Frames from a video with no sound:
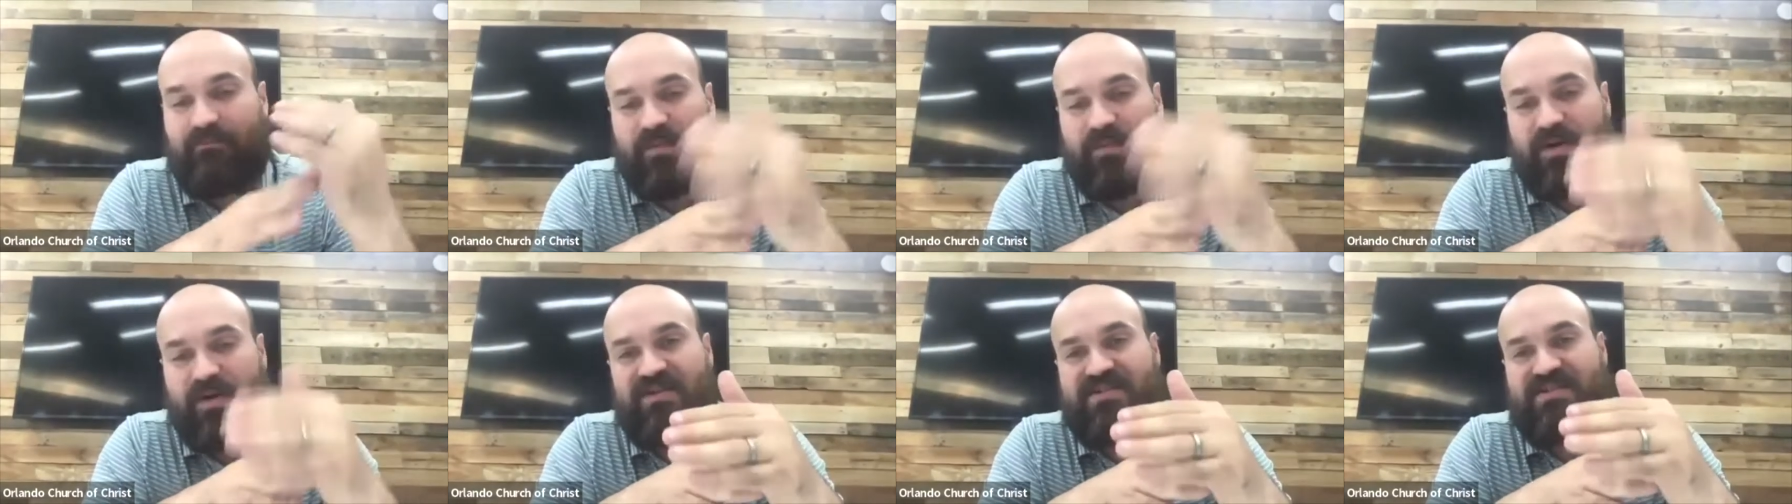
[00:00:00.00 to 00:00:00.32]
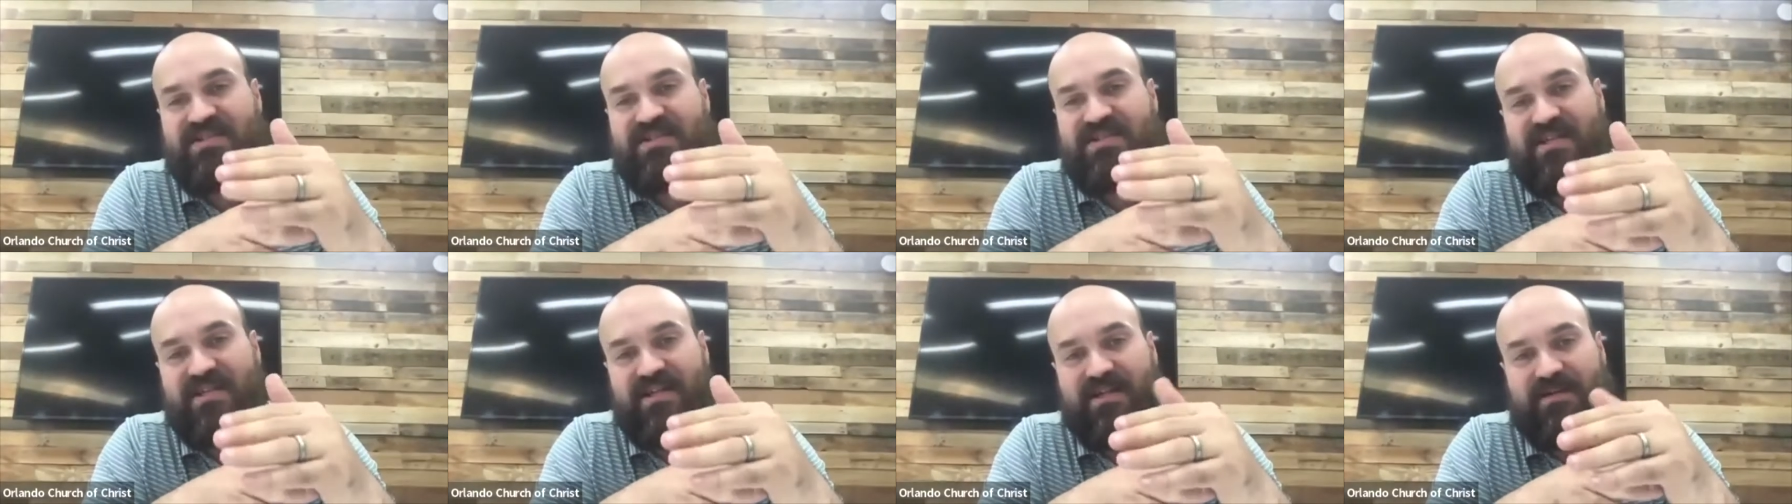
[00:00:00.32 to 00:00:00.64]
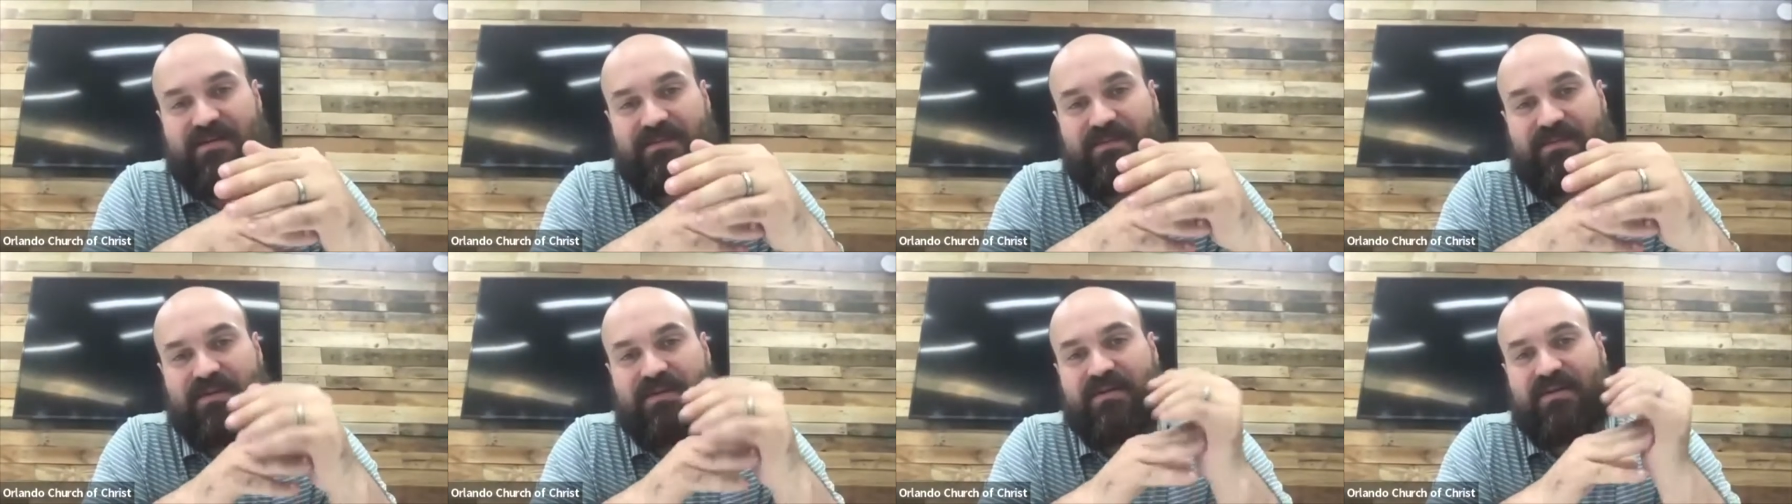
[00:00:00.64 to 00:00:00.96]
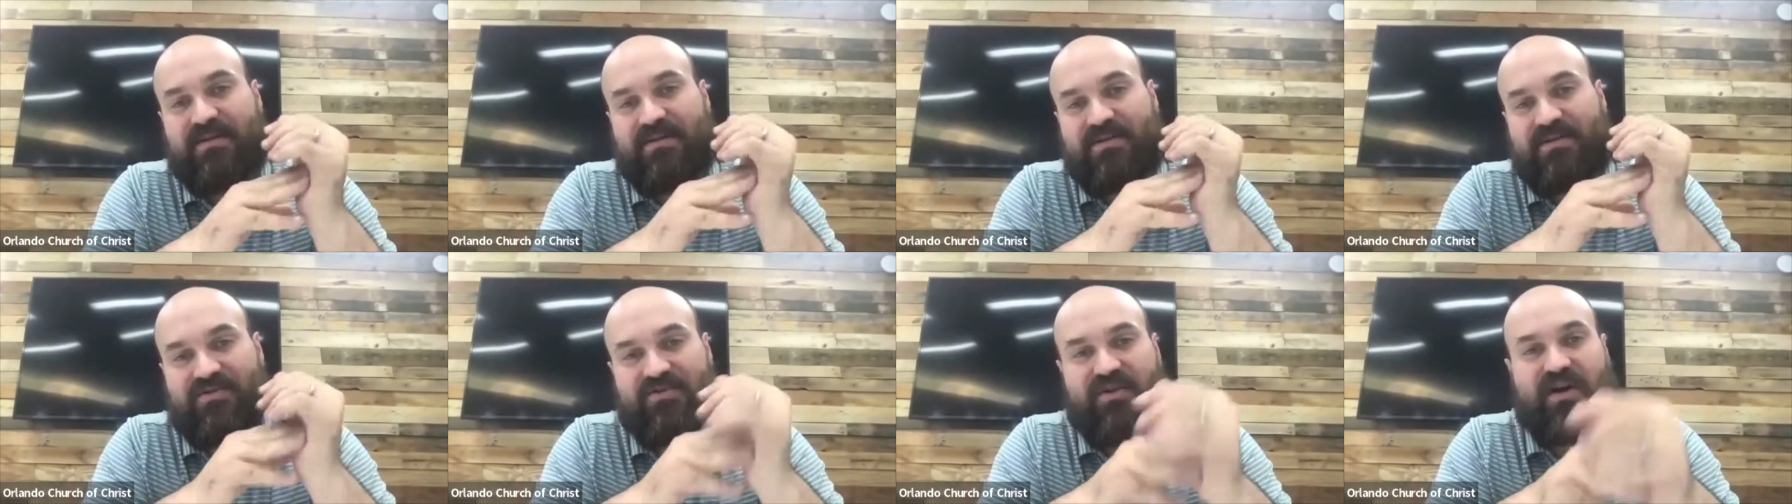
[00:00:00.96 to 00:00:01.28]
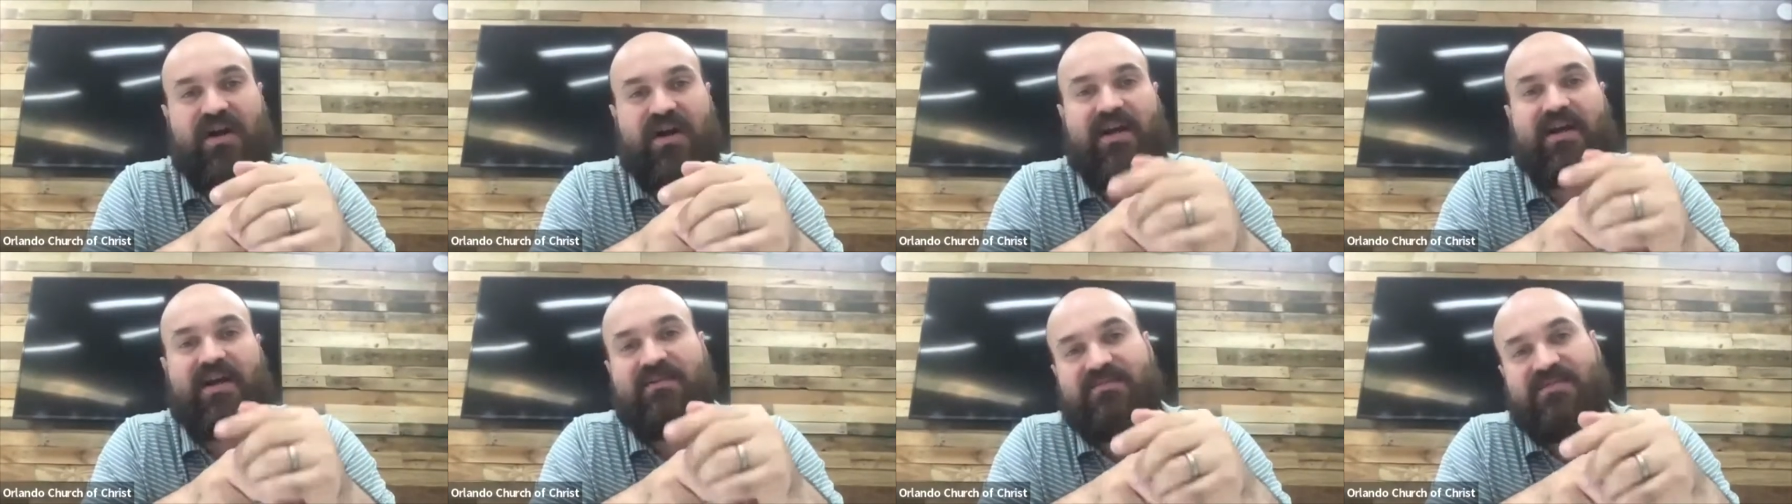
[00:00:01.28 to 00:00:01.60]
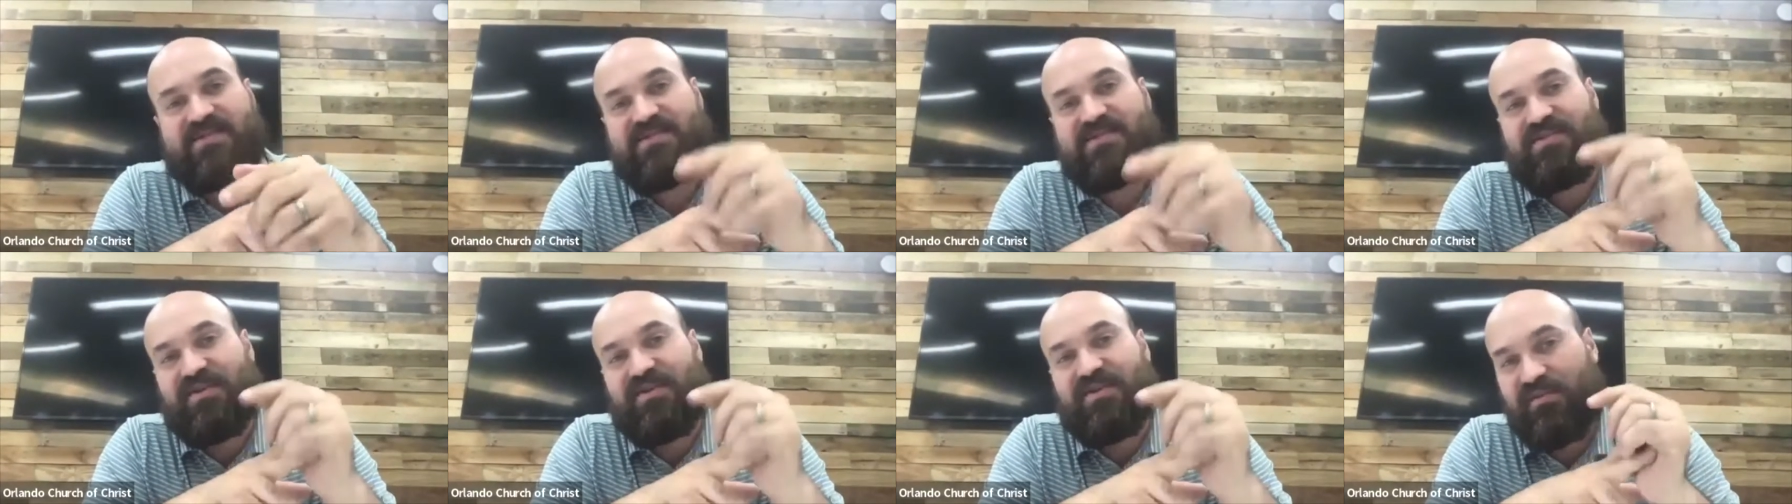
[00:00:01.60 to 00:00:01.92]
mercy
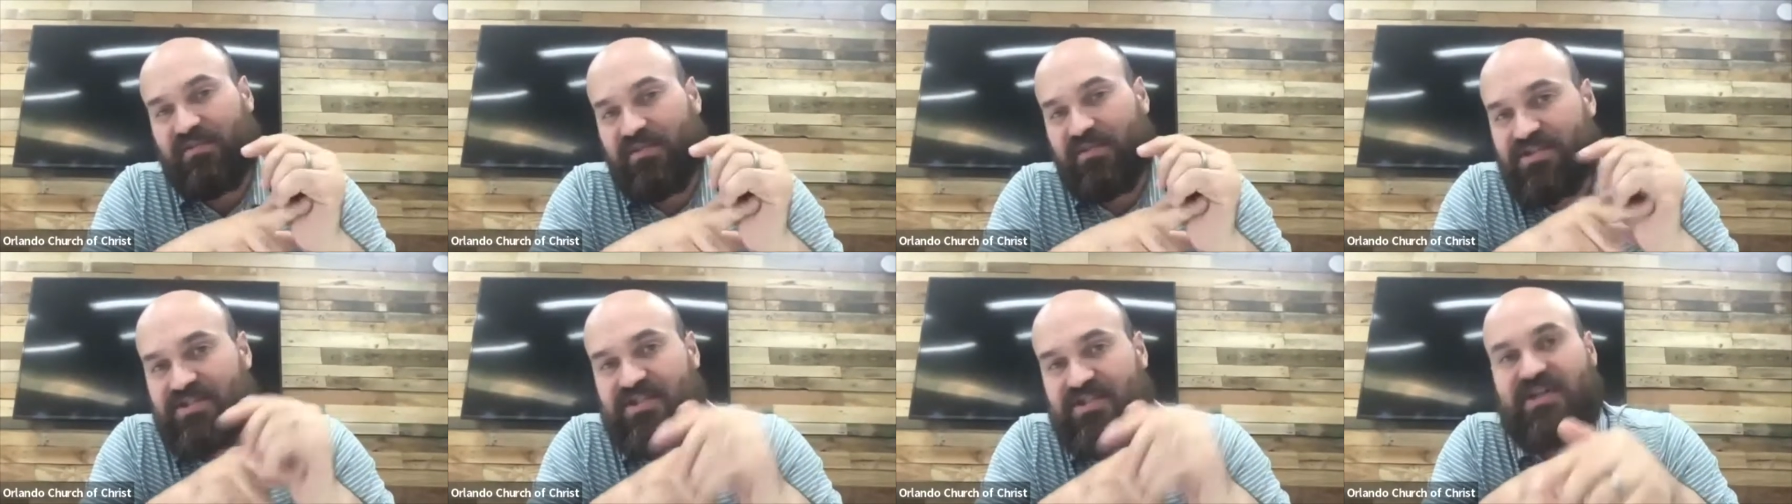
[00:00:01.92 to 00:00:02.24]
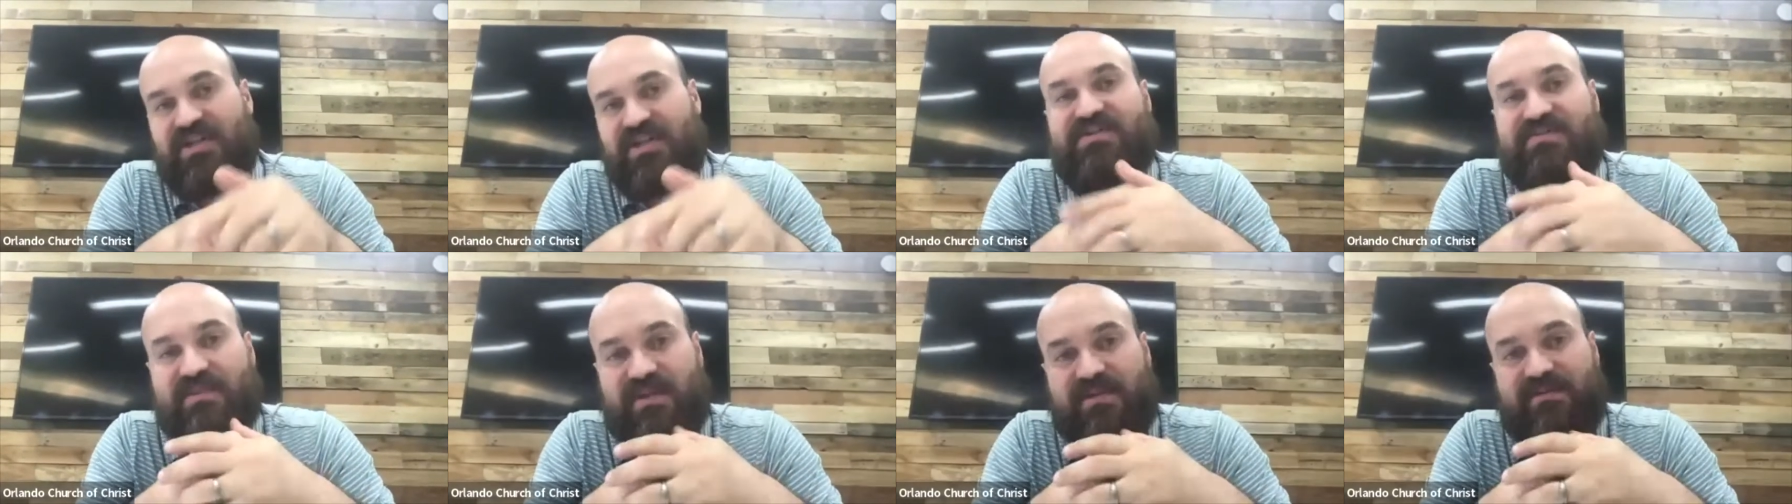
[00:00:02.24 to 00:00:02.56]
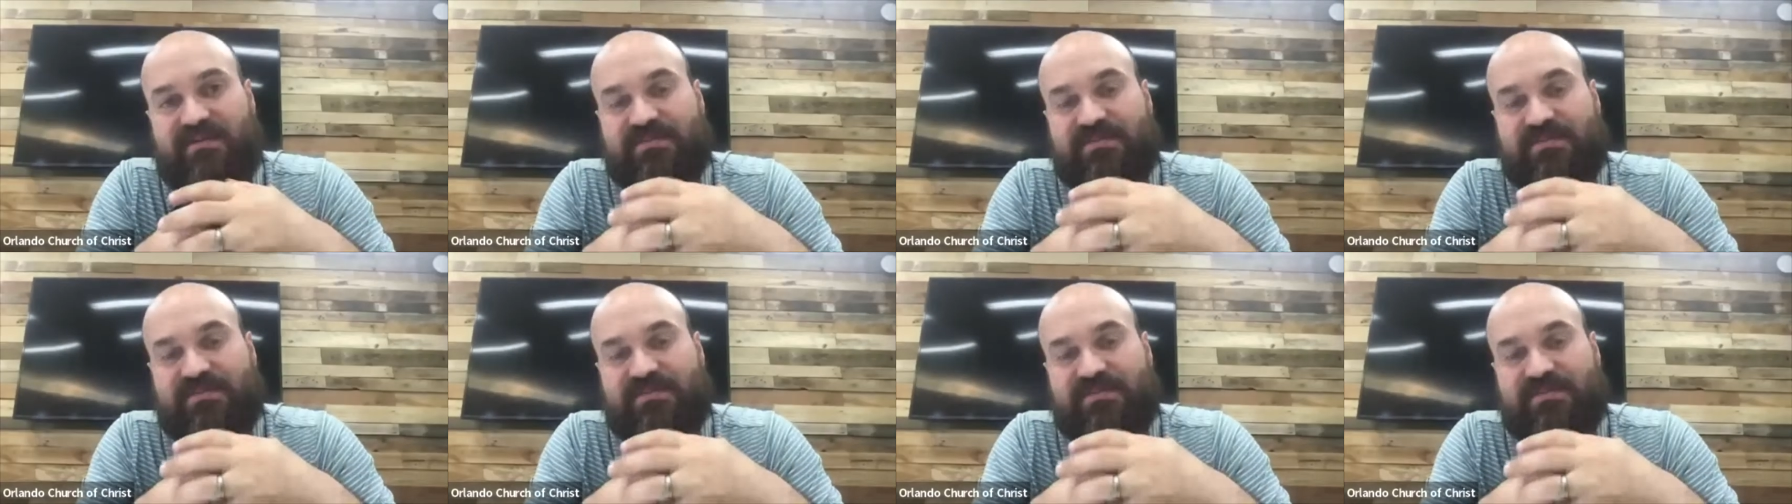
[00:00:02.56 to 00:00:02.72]
triumphs over judgment.